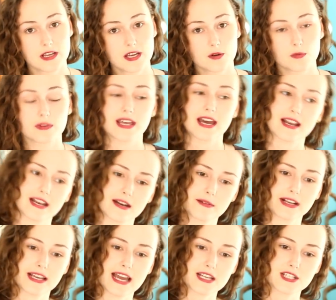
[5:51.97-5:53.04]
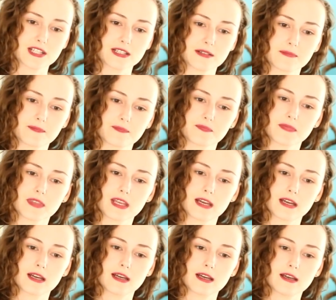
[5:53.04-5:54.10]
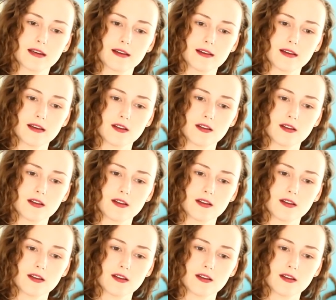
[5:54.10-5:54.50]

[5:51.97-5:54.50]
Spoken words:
So they would confuse themselves.